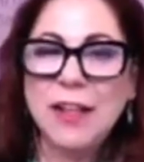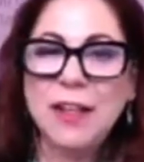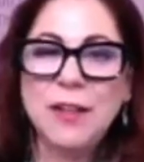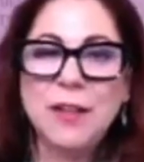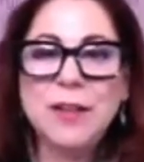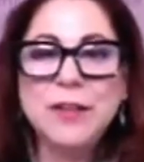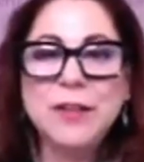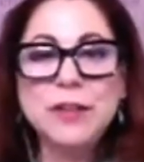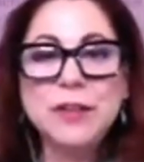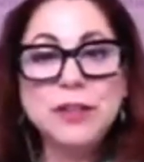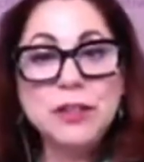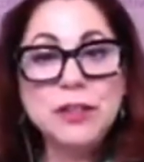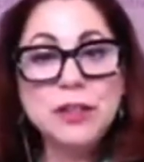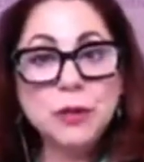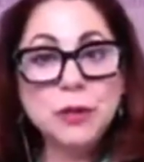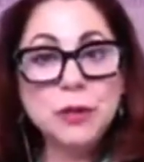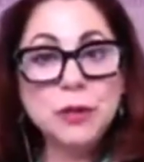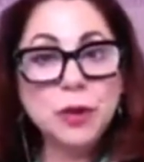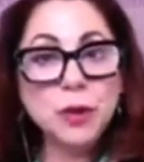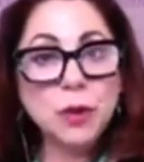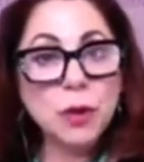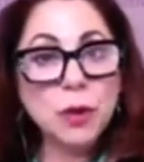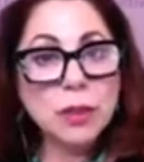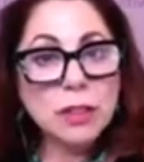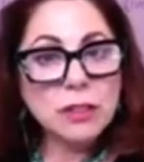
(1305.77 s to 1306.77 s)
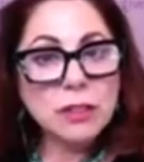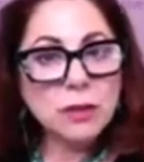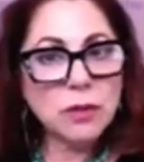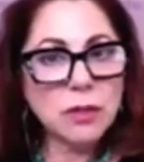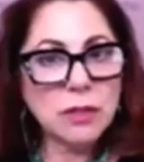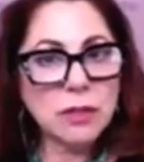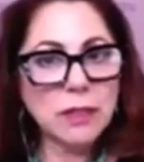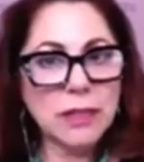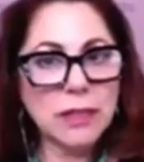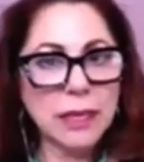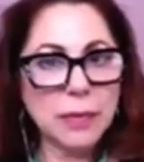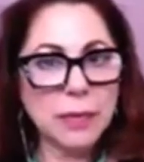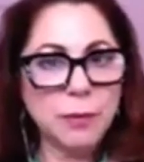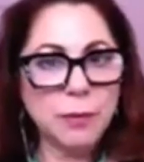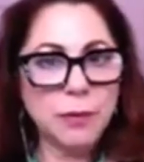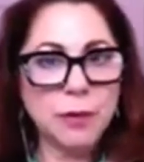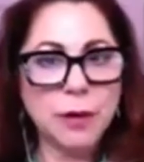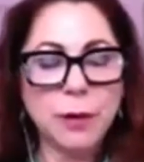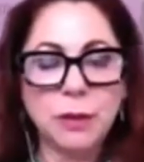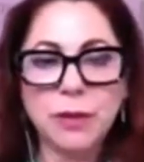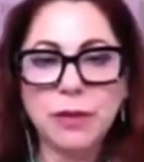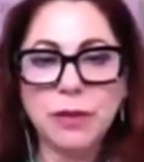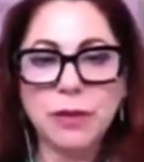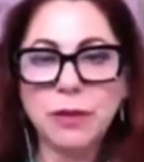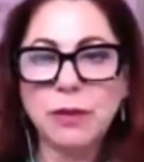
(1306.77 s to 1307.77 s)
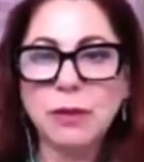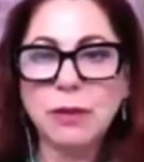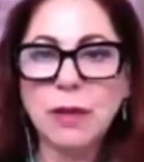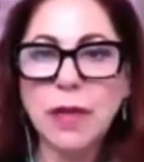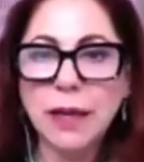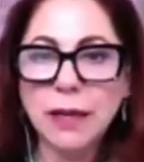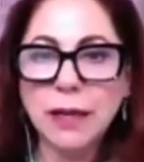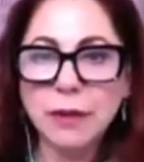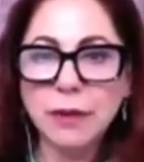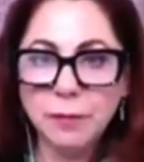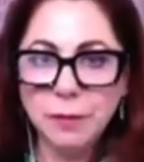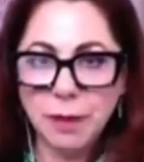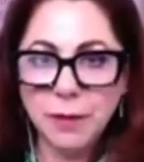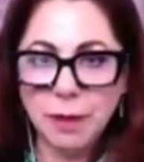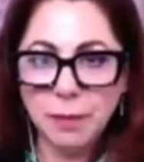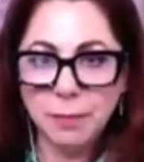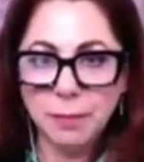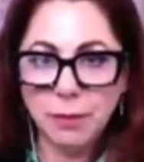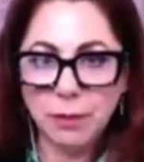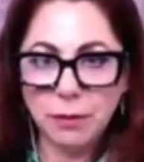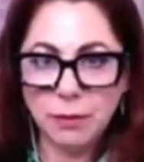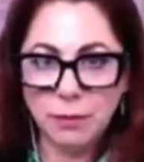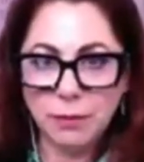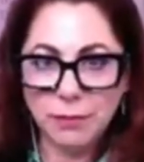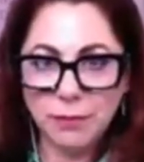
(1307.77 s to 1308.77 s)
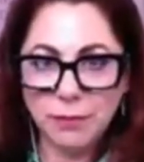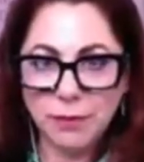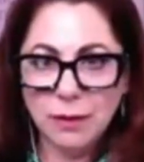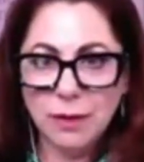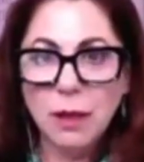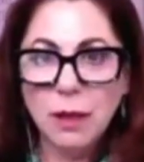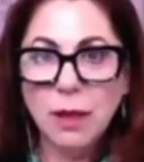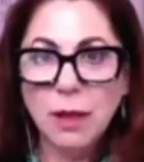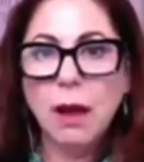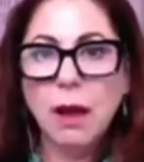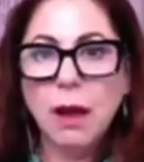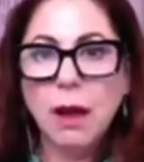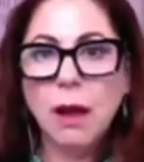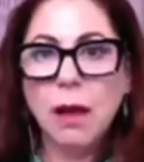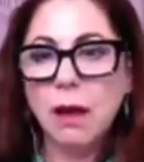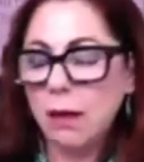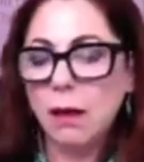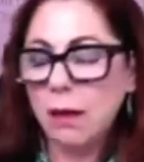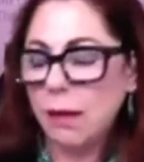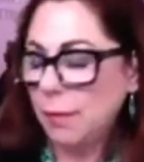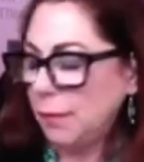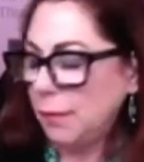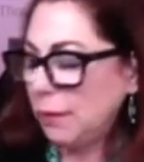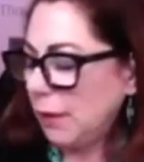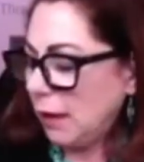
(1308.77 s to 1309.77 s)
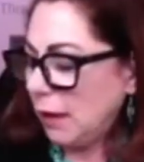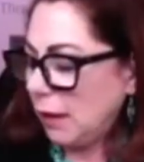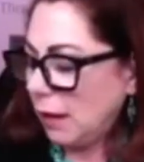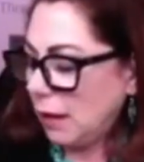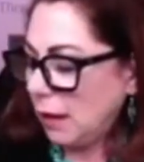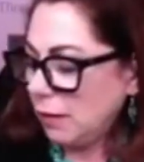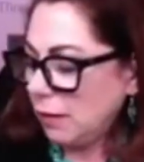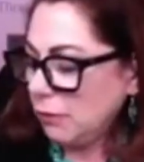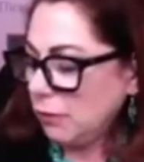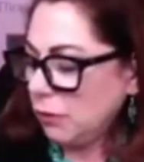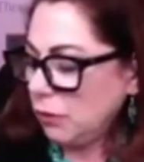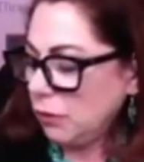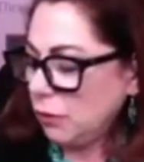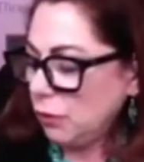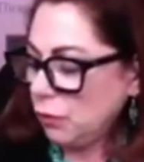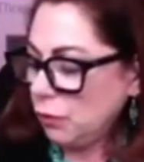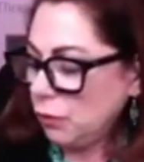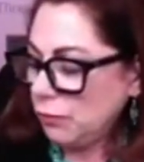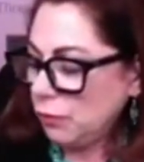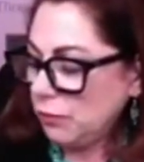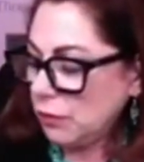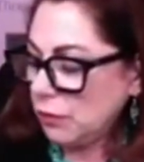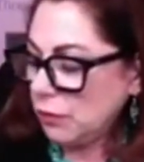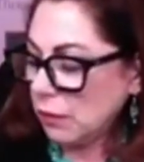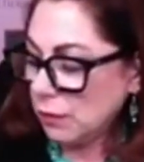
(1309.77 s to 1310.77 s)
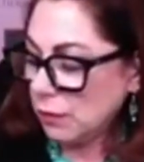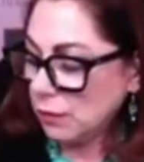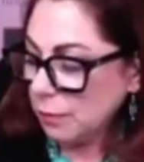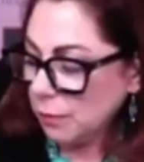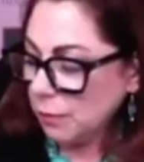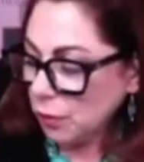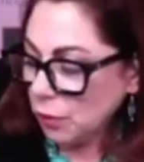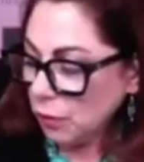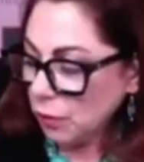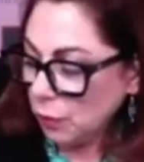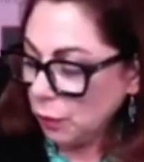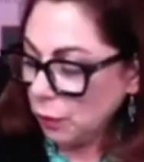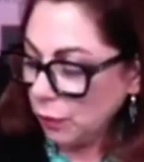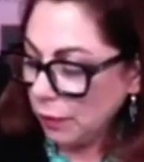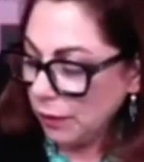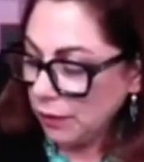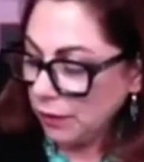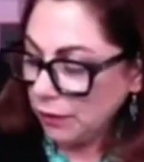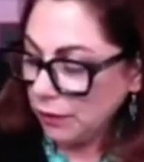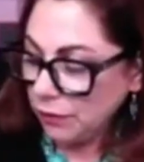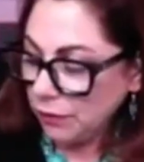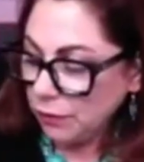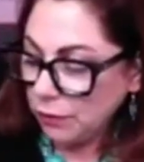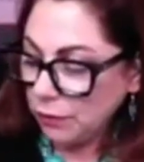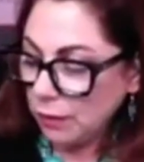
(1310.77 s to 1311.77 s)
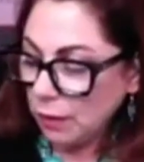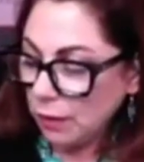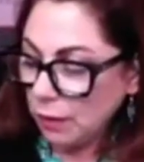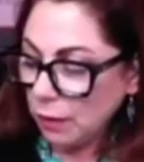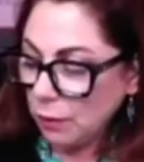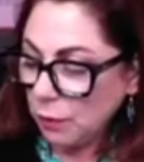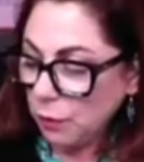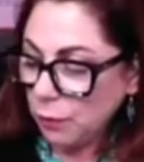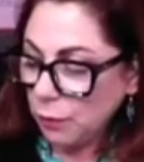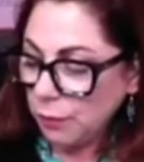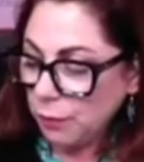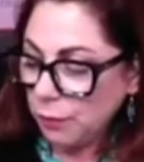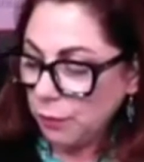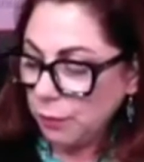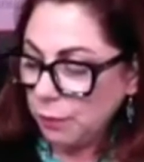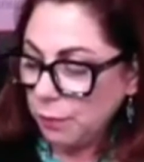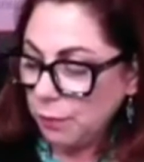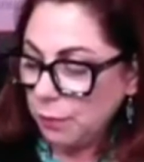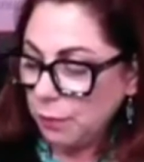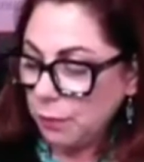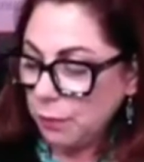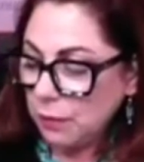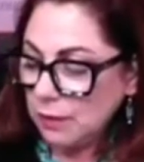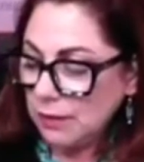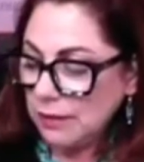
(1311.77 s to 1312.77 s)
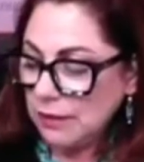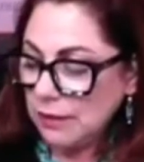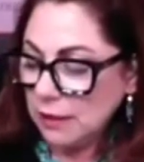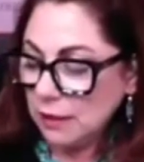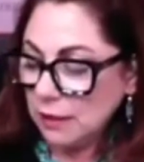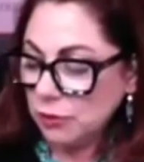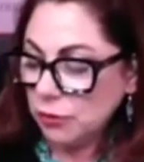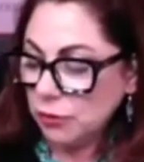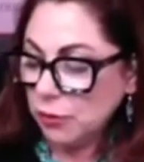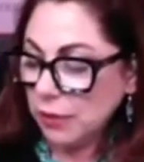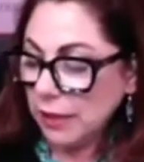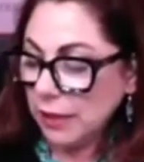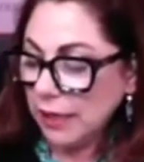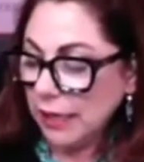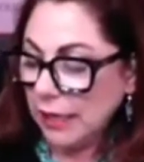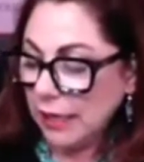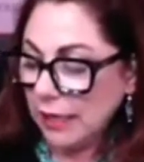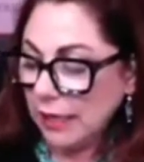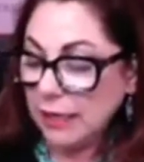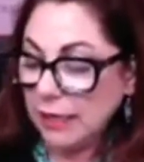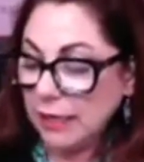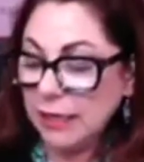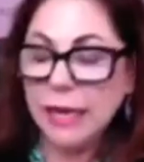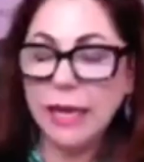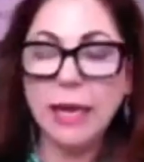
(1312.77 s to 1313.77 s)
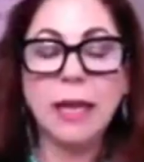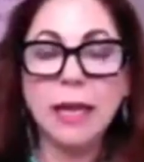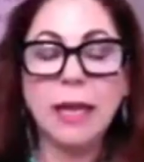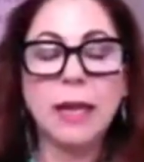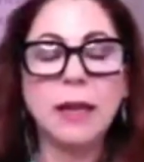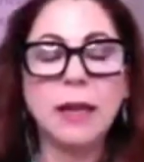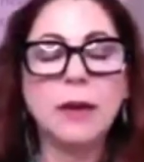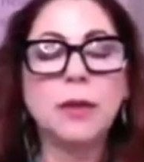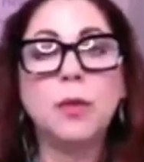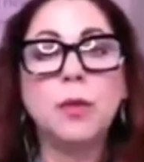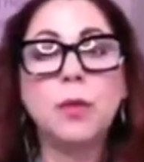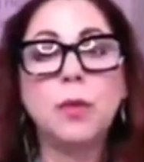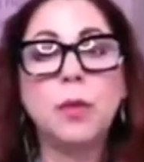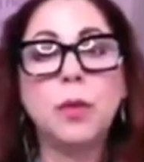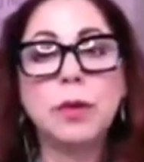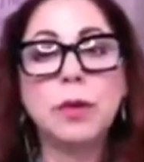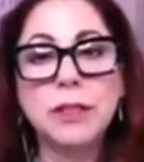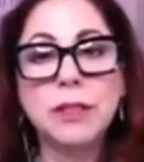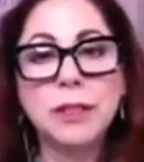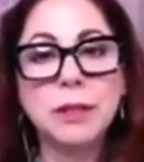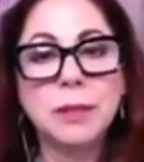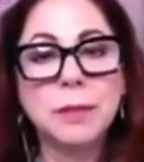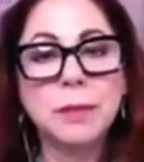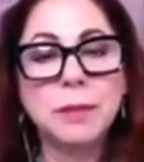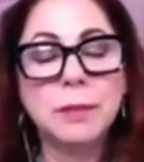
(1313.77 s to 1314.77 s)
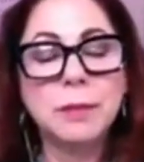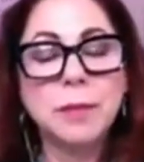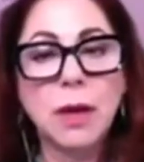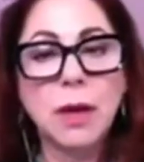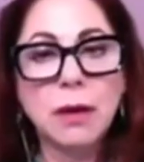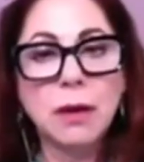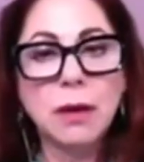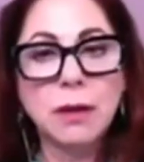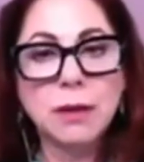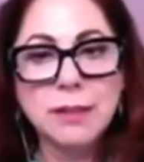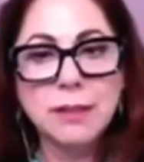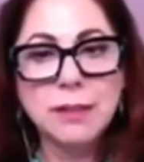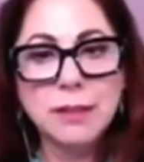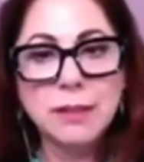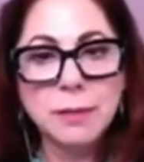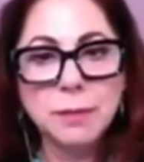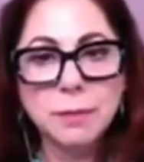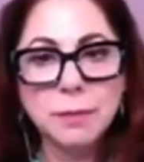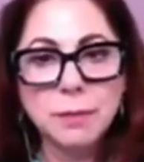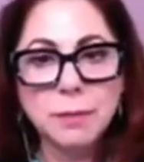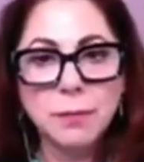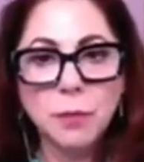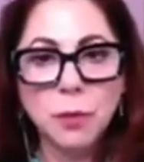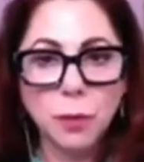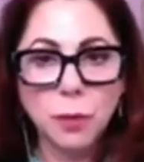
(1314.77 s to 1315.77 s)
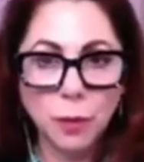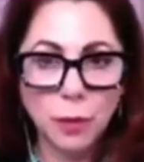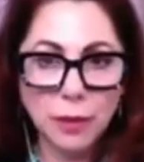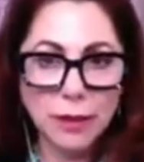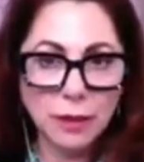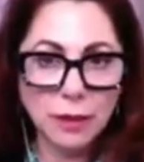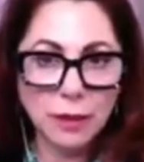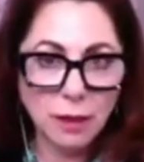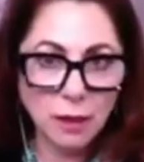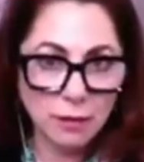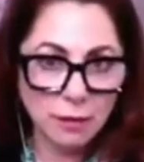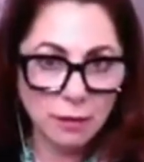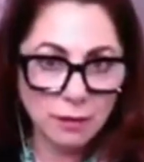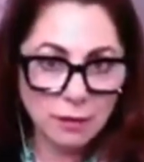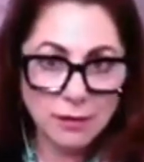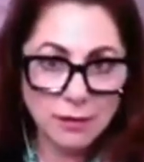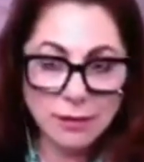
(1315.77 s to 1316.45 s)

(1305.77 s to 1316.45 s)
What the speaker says: So you also collaborate with a lot of people. You've done a book with Deirdre Haid and William Arnst. Will Arnst.